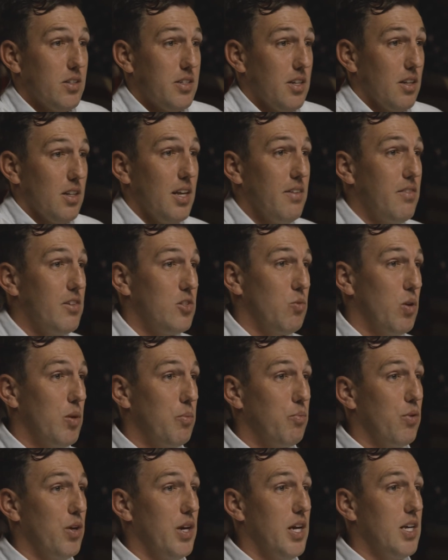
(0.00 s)
to live as we
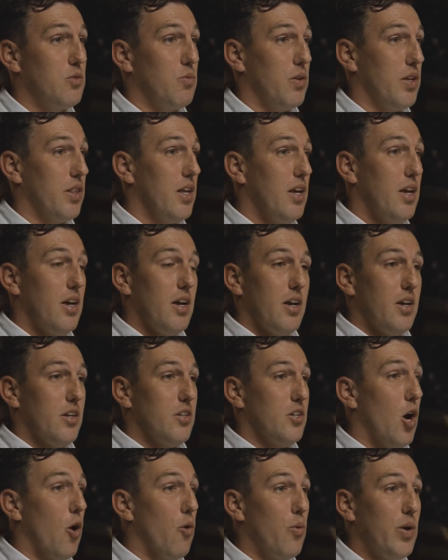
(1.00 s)
please with
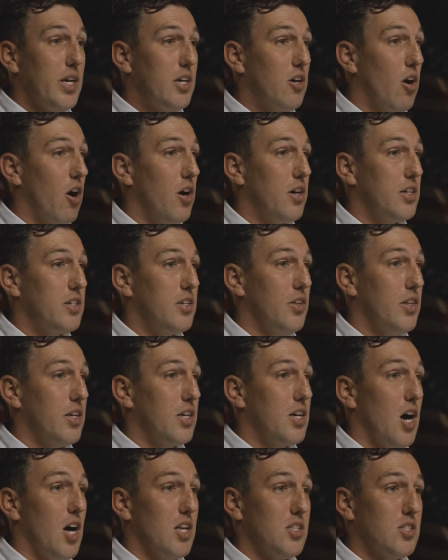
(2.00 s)
no regard to the
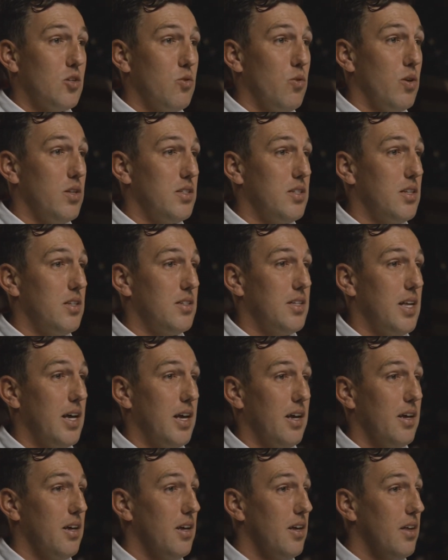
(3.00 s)
consequences
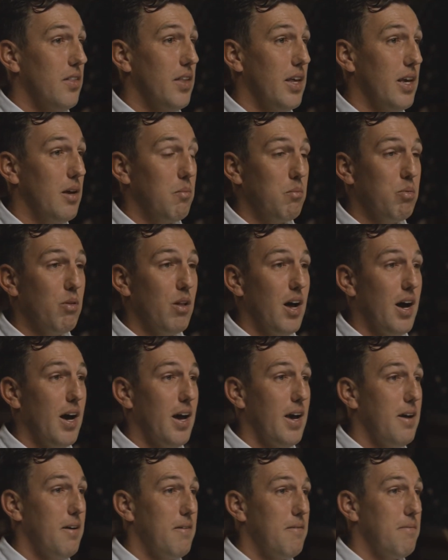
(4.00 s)
that they
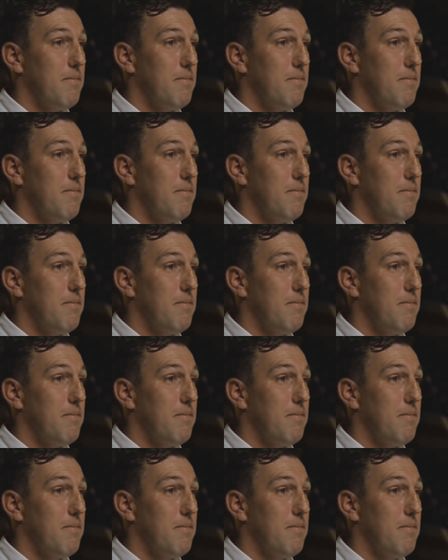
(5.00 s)
imply.